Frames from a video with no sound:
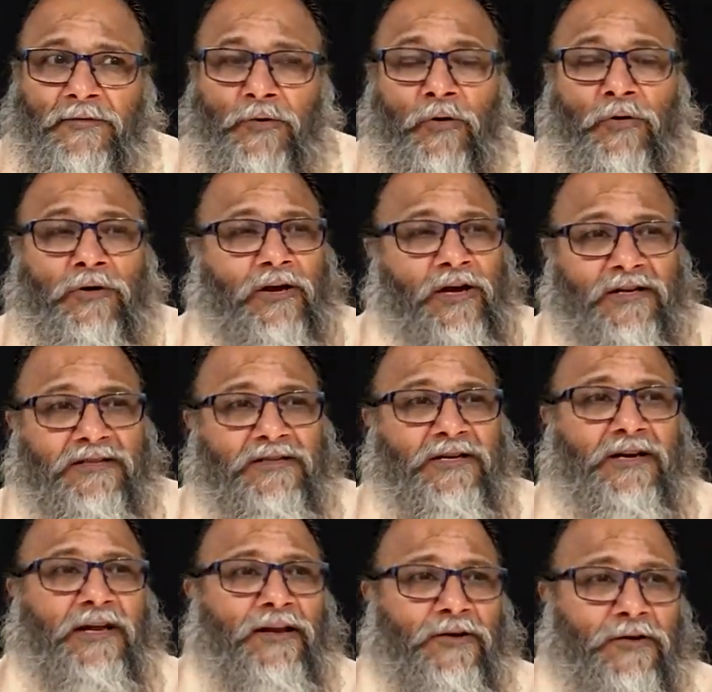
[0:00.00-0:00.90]
Don't
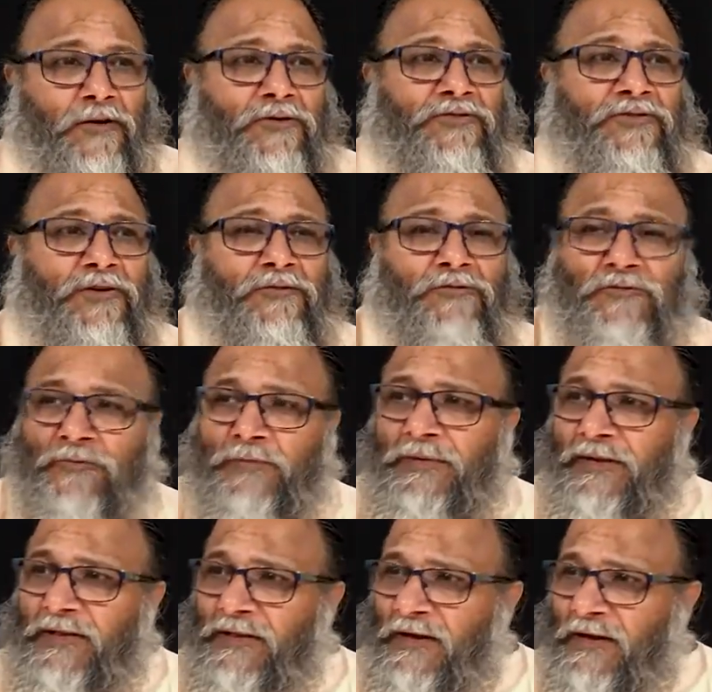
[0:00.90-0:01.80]
consider yourself to
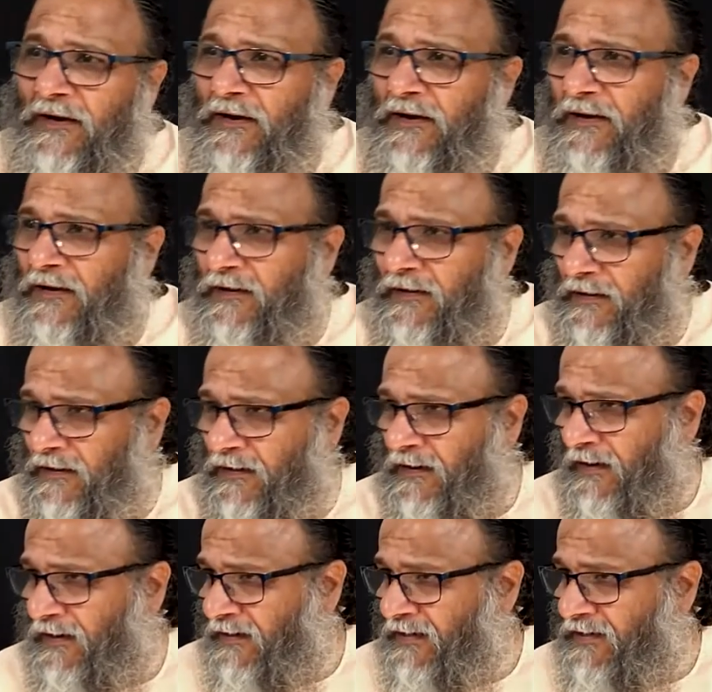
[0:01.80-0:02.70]
be the
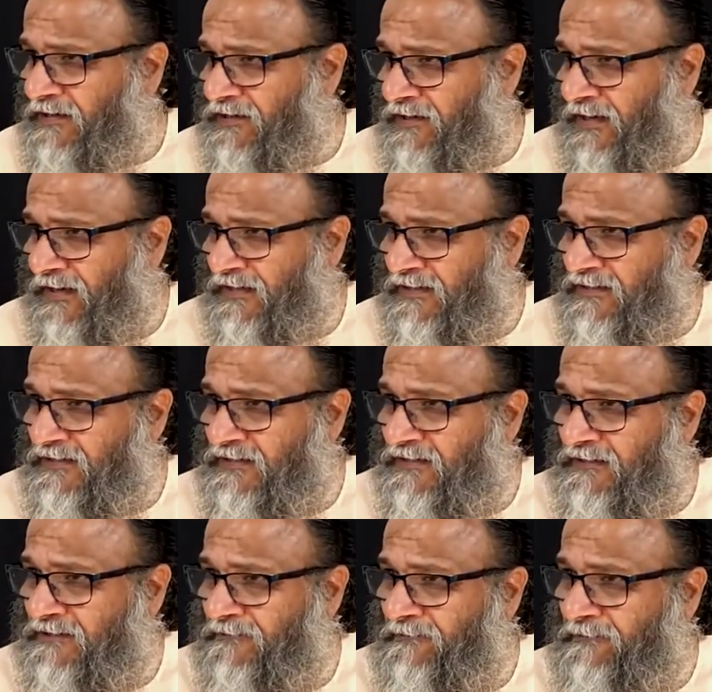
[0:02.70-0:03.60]

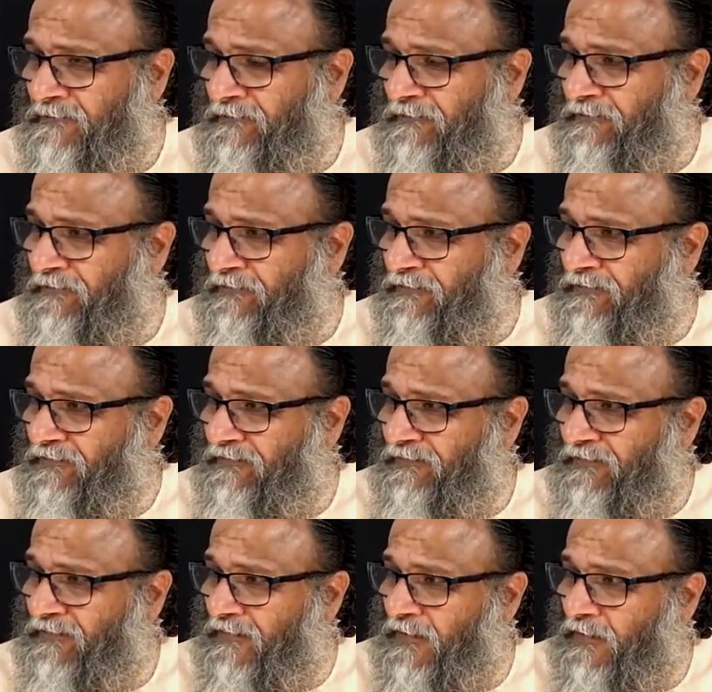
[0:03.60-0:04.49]
conditionings.
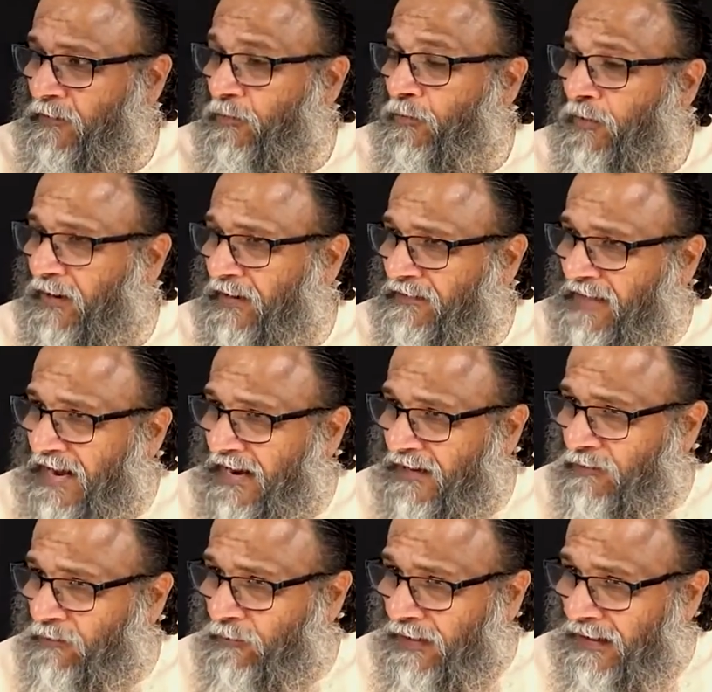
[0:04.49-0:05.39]
You are
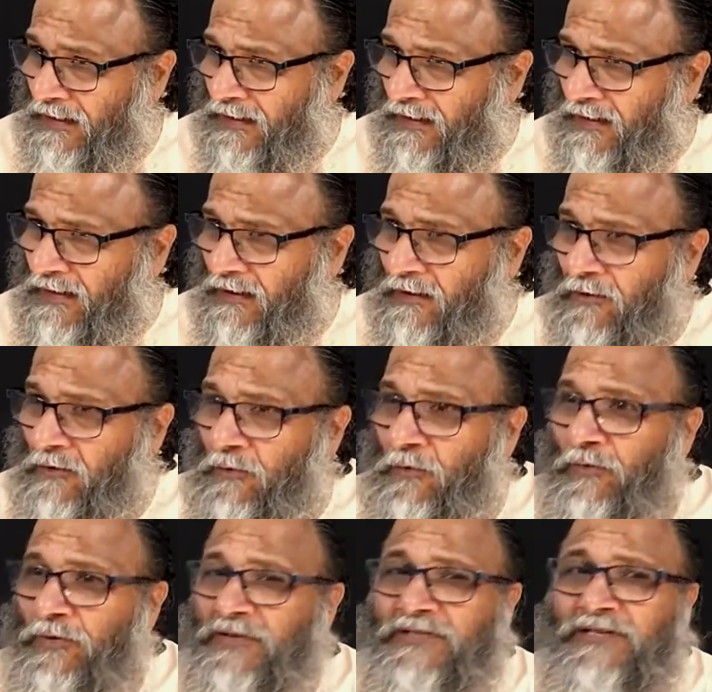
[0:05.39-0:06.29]
that one
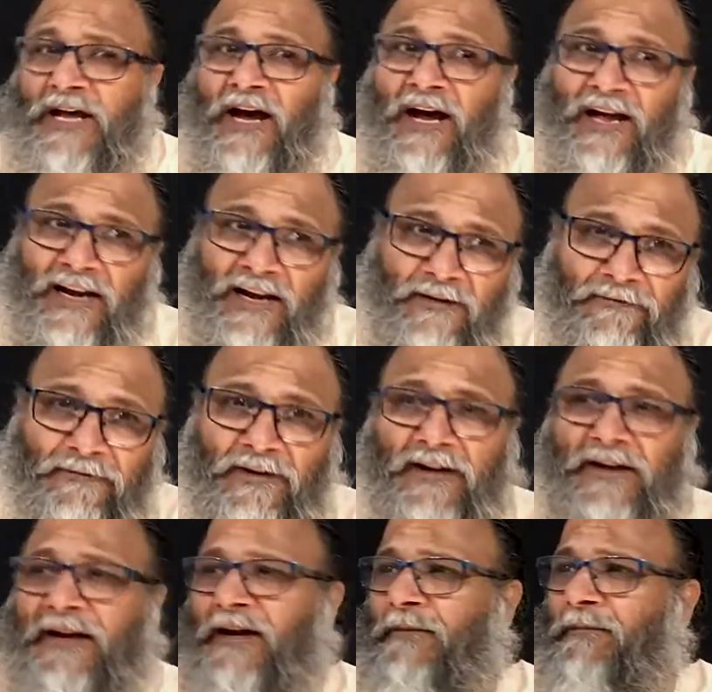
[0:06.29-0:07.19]
who is
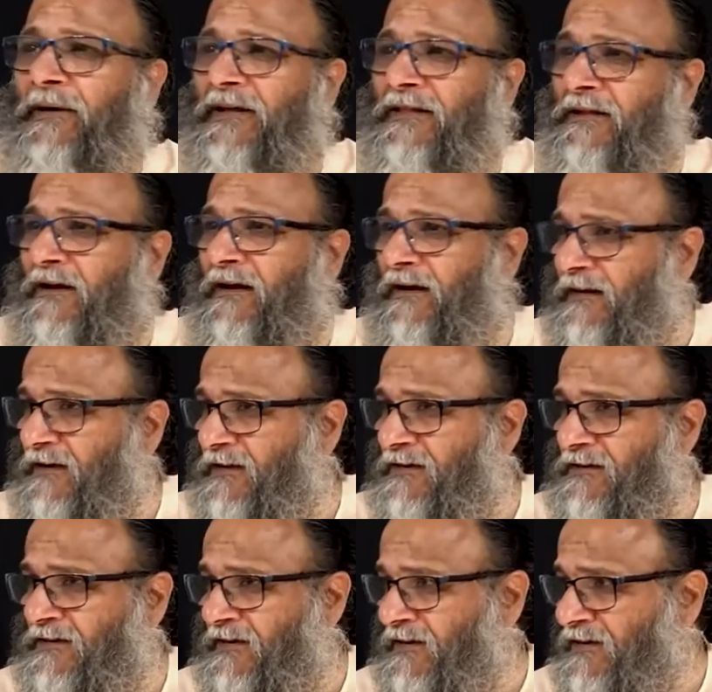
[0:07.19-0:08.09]
unaffected by the
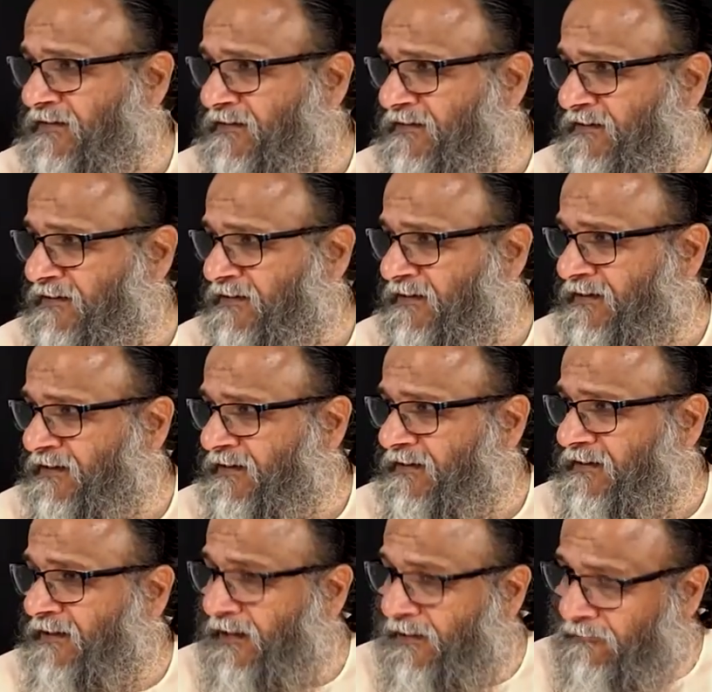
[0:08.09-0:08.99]
conditionings.
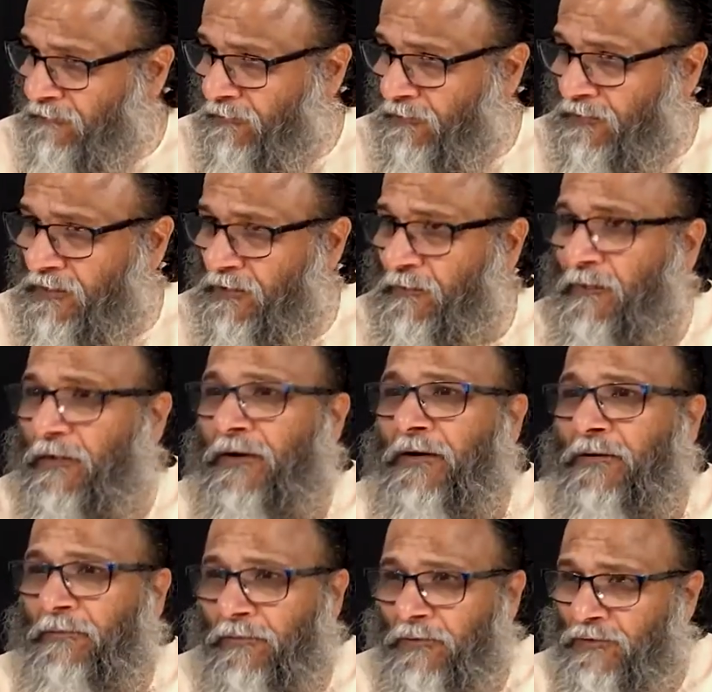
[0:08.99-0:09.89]
Therefore, the
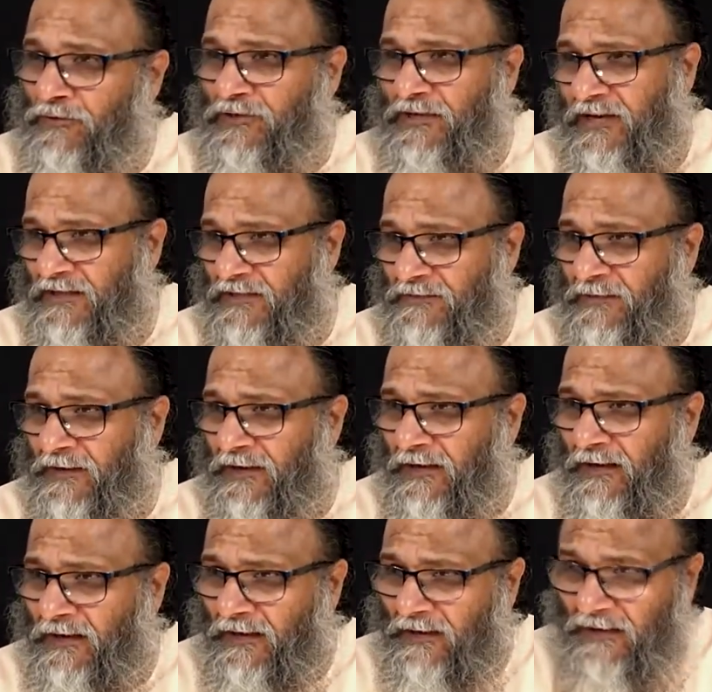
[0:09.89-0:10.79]
word Purusha has
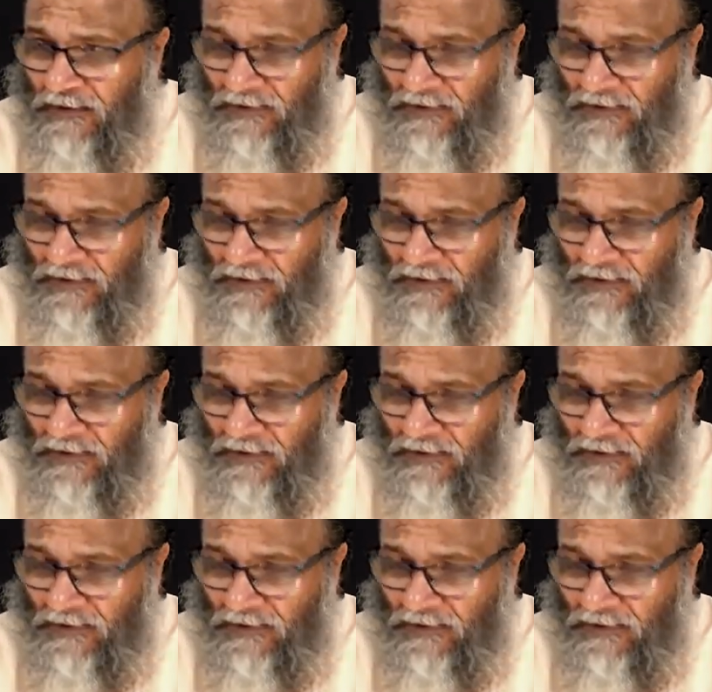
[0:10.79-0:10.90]
been